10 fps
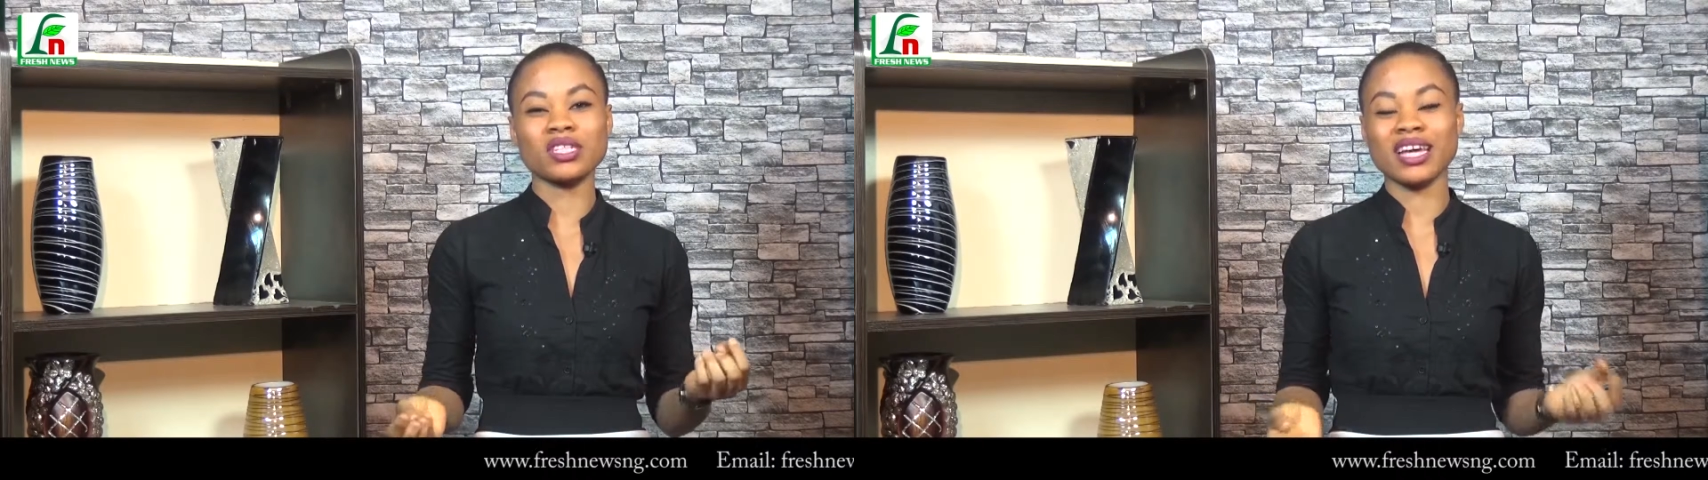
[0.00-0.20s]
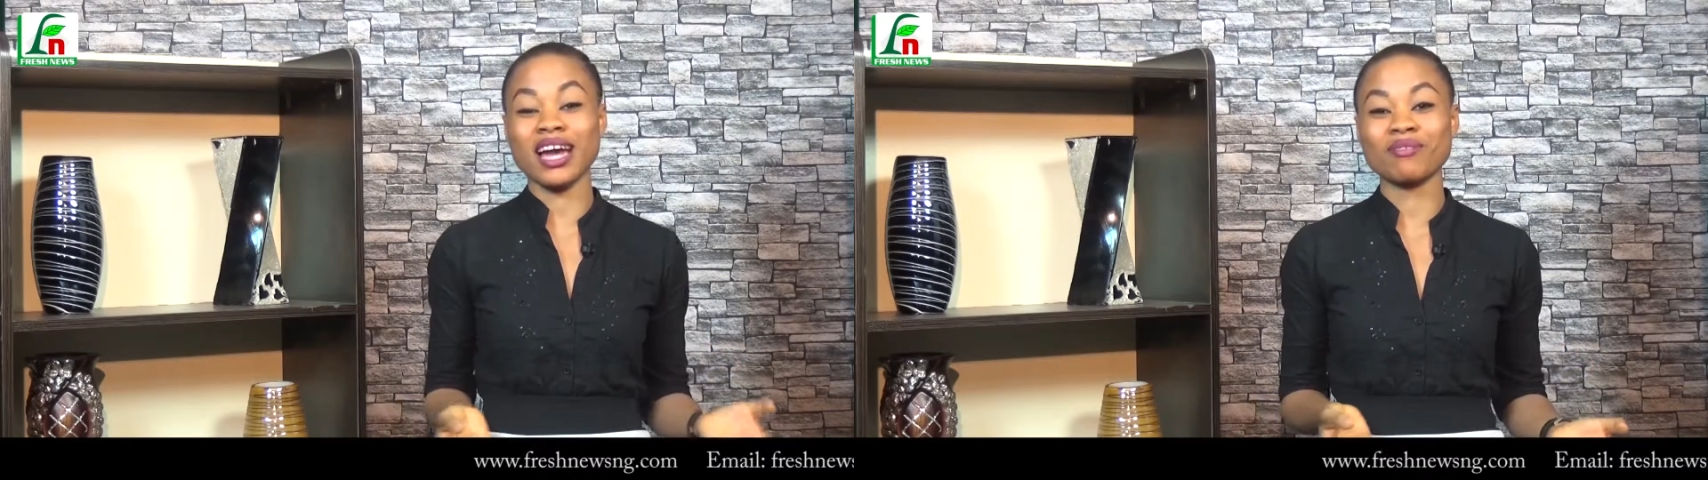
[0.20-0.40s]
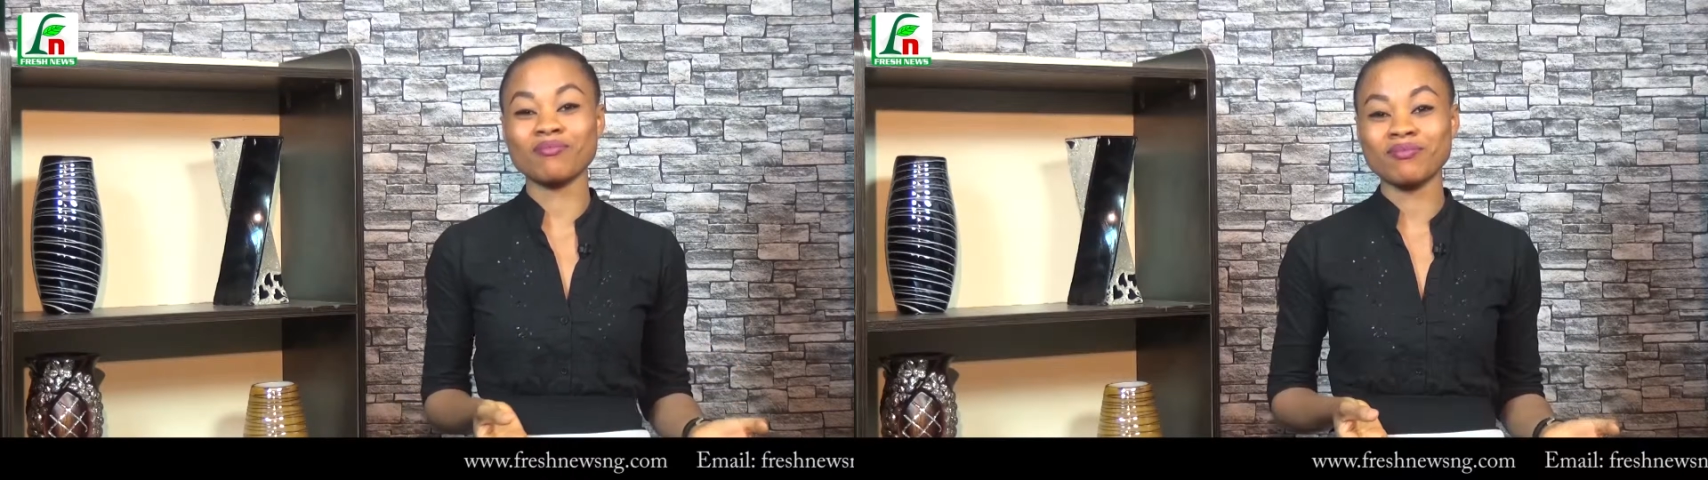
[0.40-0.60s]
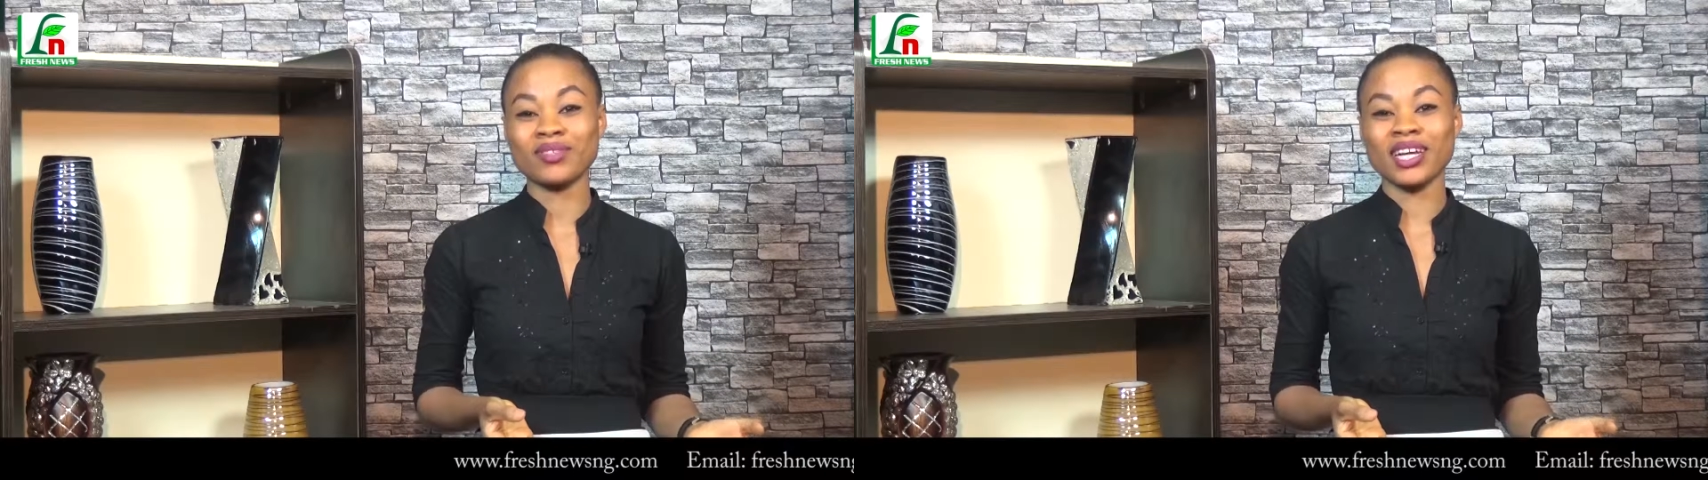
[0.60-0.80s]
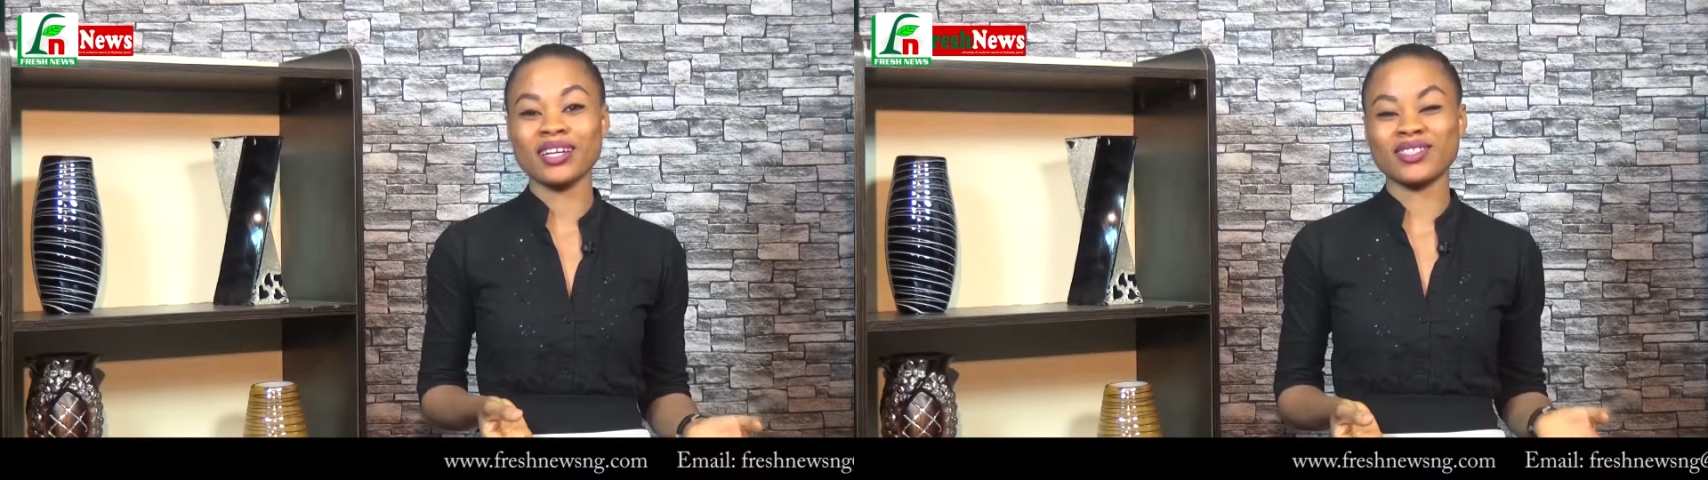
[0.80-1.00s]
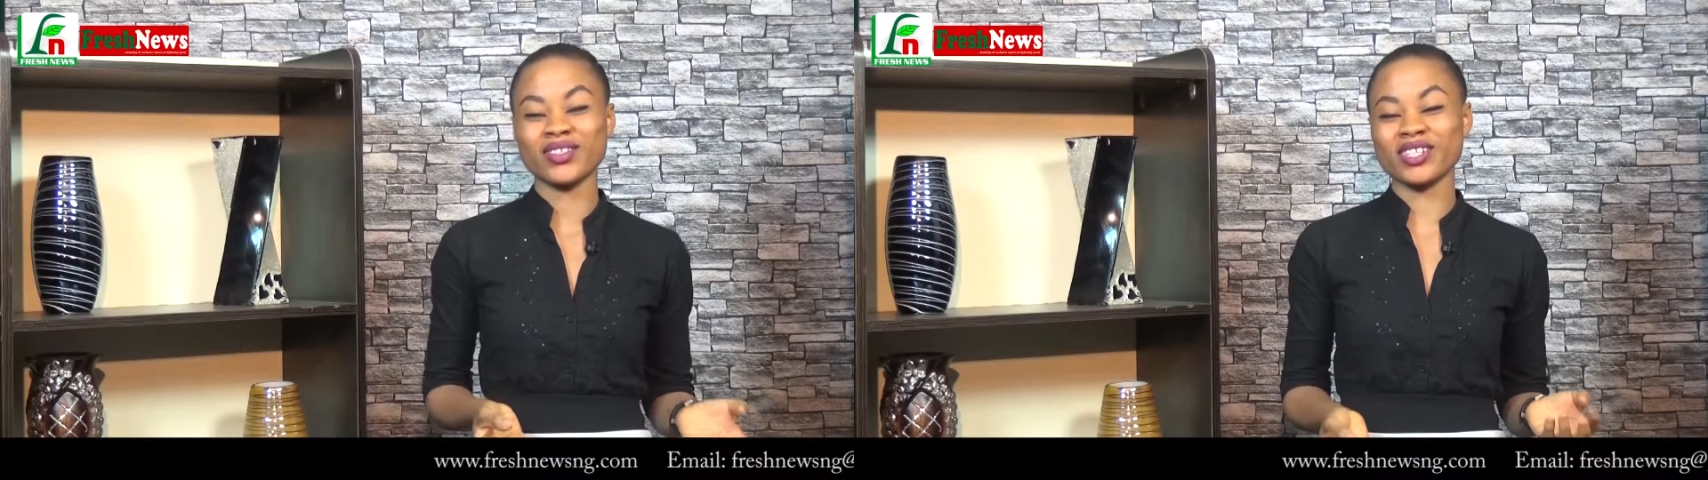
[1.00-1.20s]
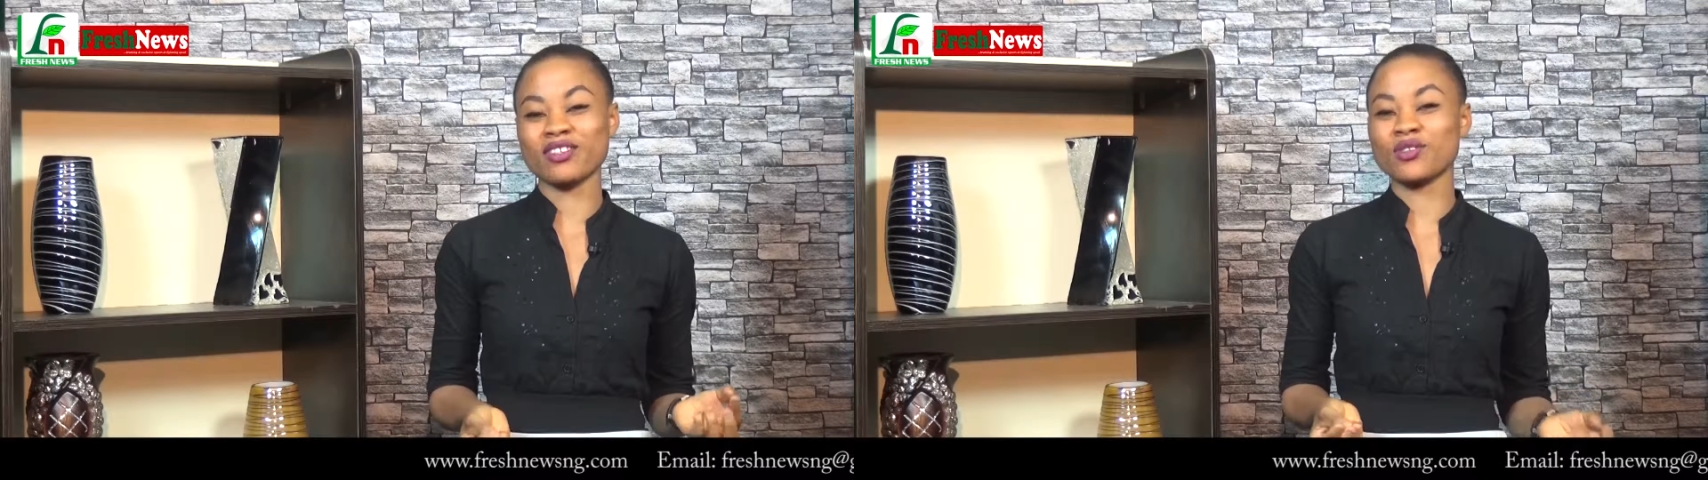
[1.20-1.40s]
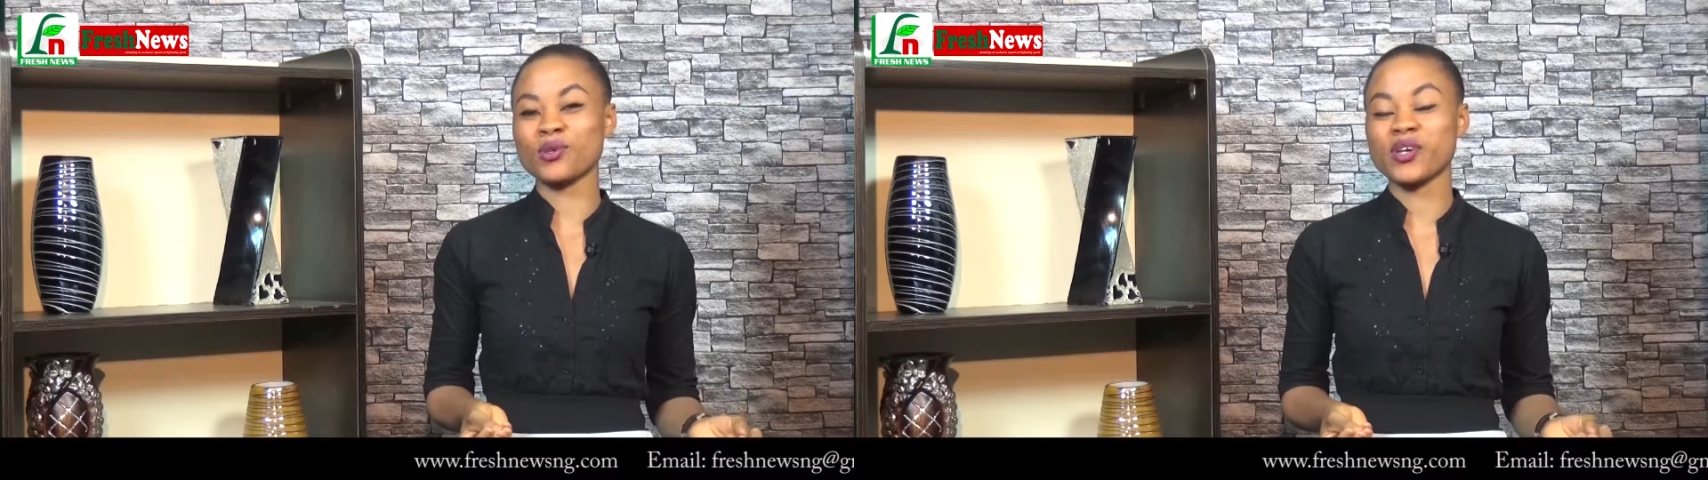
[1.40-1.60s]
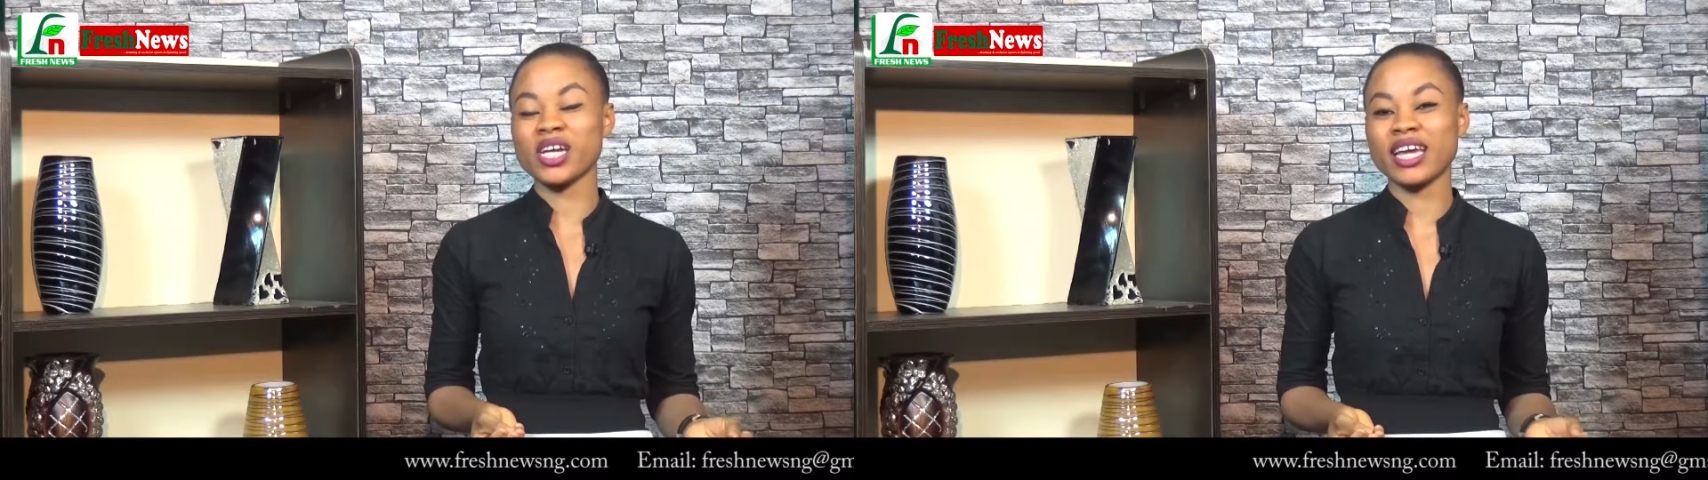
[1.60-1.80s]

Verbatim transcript: time during the tour.